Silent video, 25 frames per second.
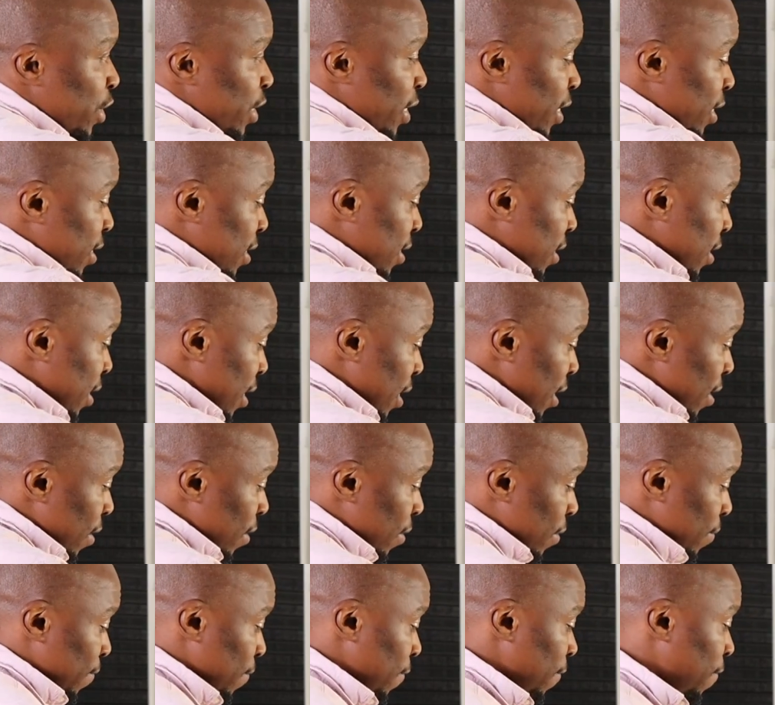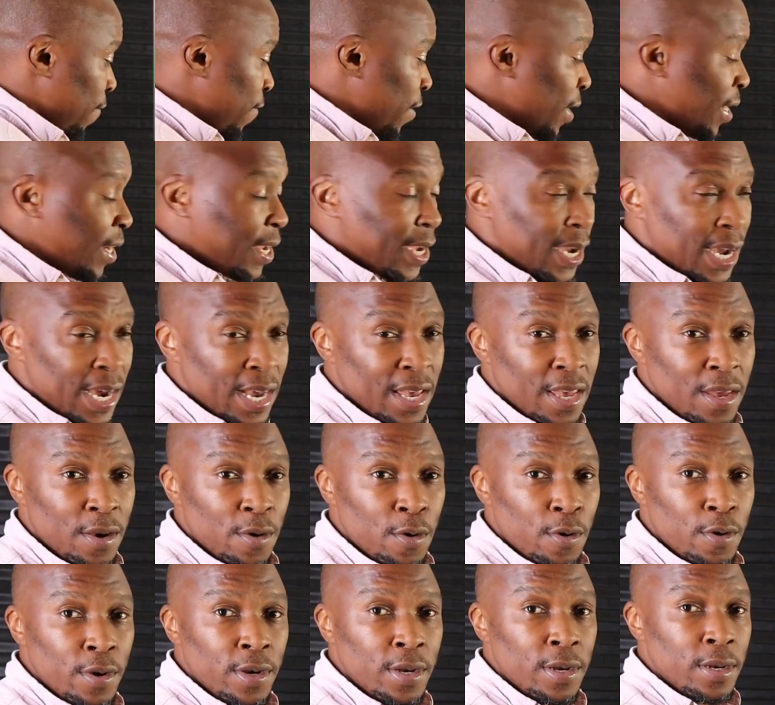GNS3, very high
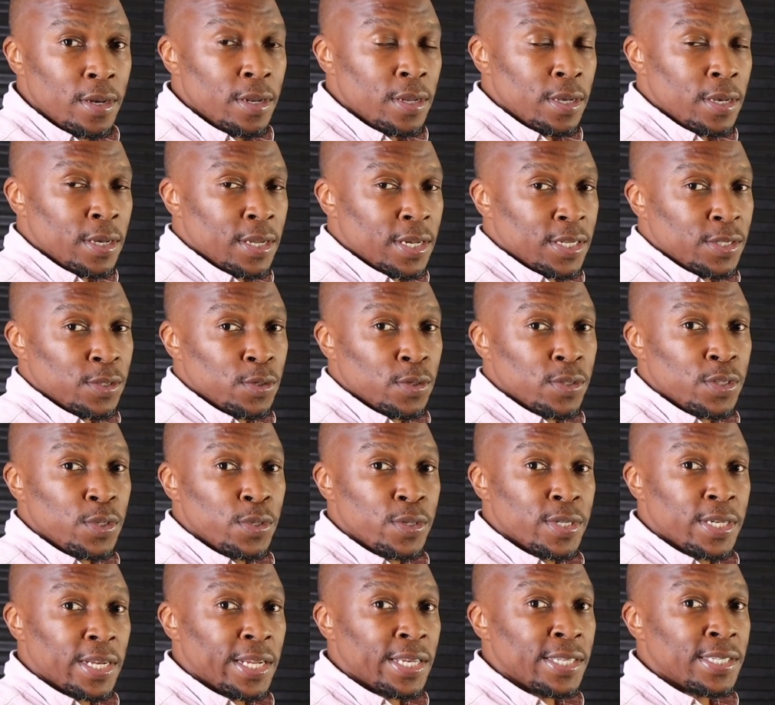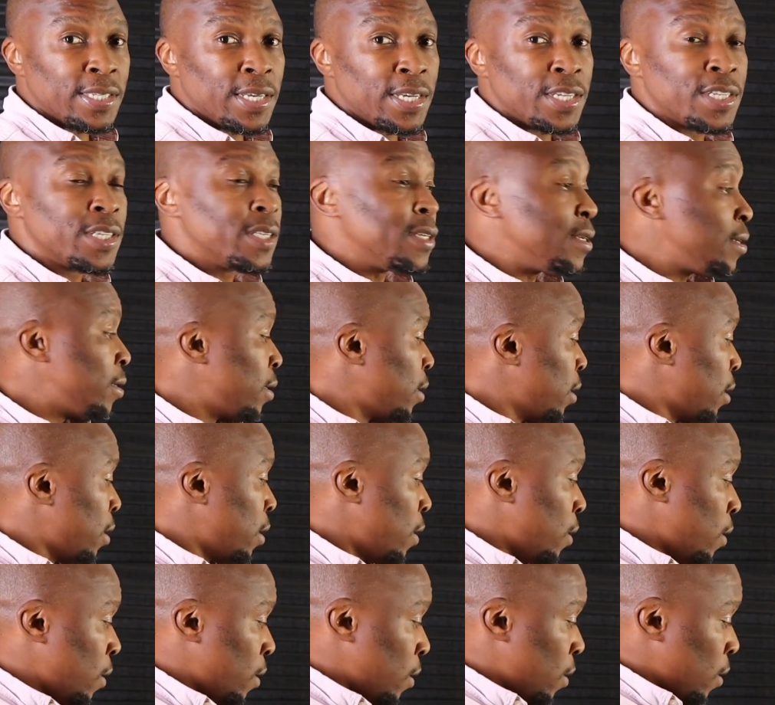on resource utilization,
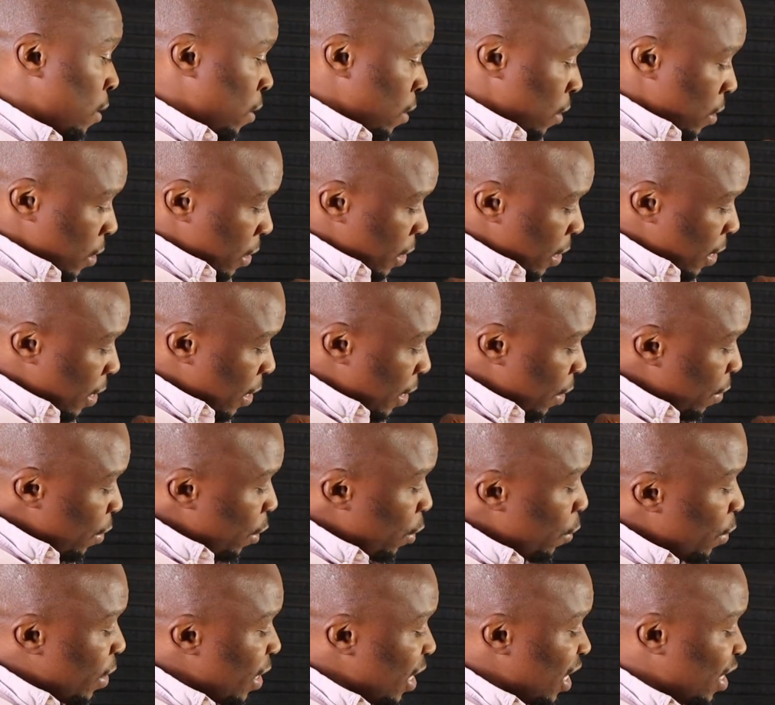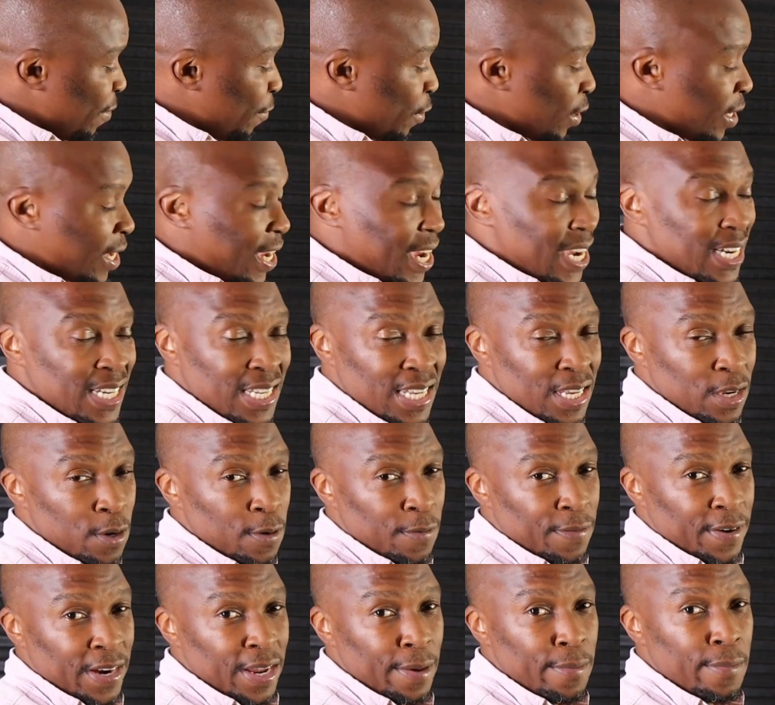uh, you're looking at about 8 gig
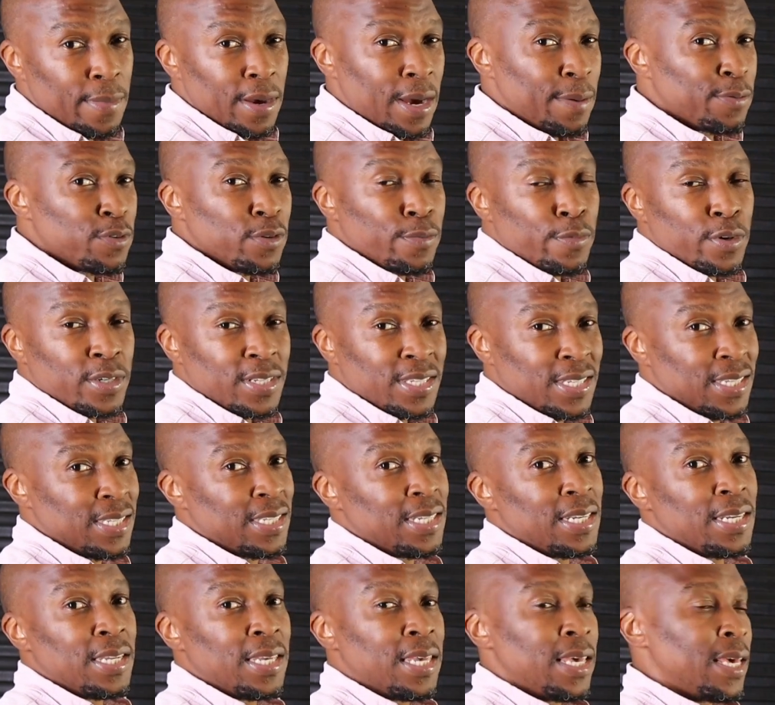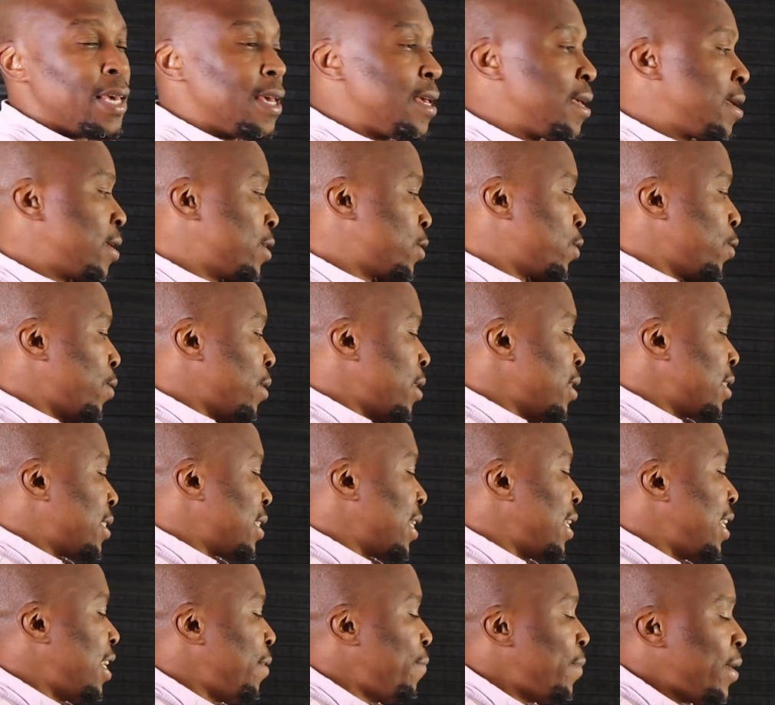of RAM up to about 16 gig. So
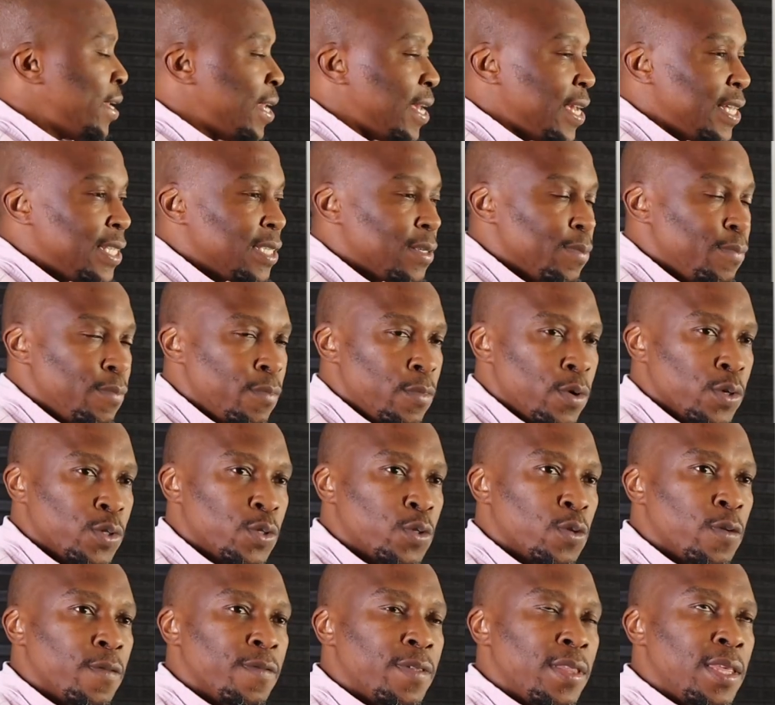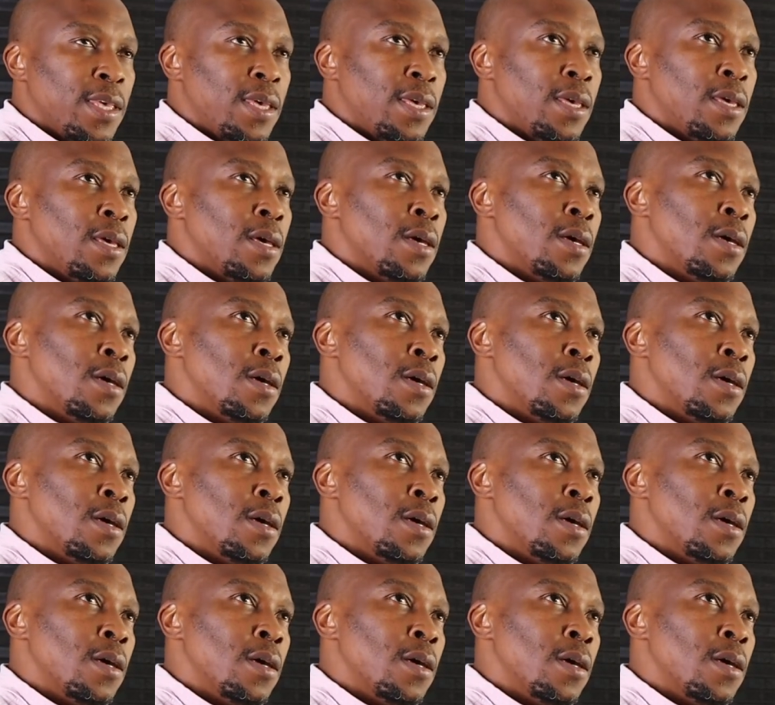this eliminates most of the,